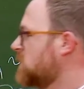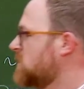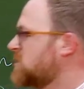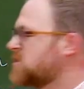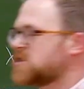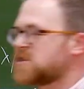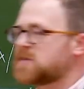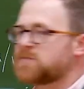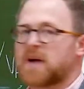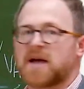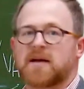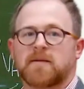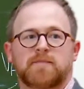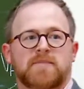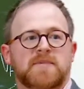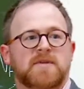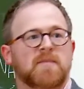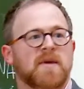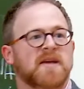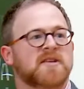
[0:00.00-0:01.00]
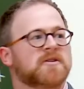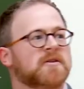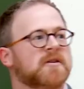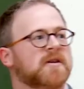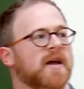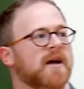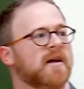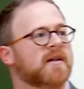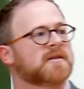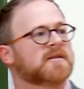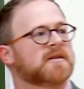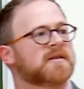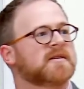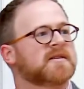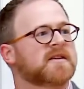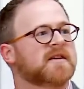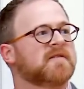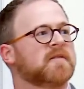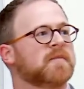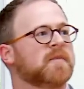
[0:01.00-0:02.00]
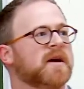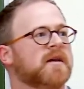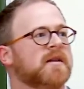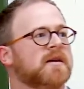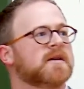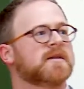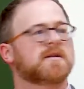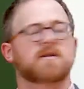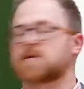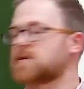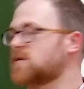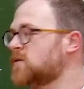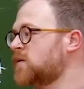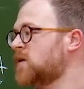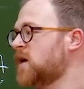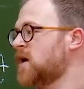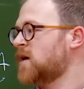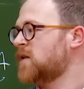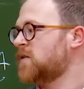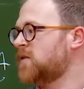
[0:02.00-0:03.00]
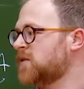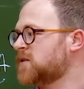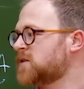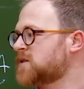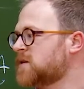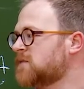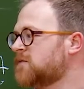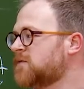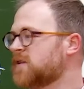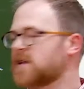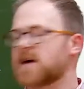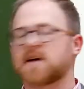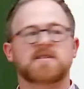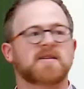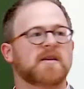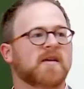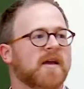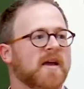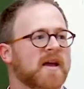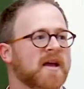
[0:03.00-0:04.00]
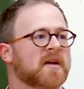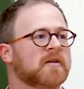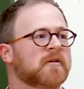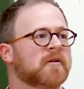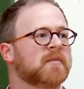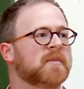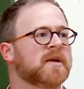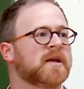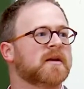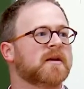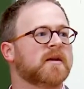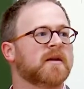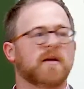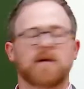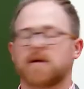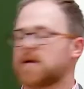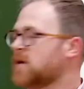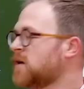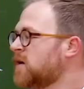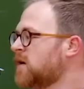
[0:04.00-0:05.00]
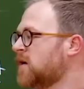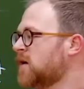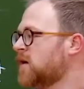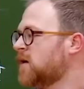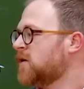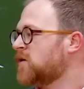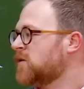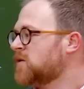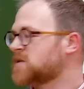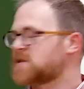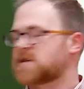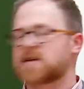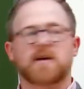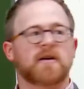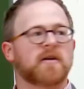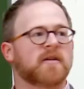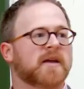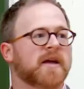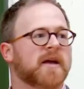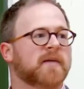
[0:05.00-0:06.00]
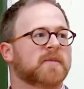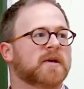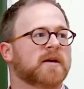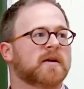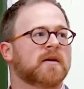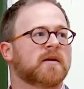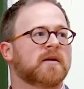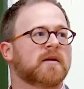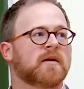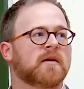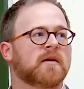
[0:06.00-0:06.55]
just by dimensional analysis given by this. So there's some velocity increment on scale lambda.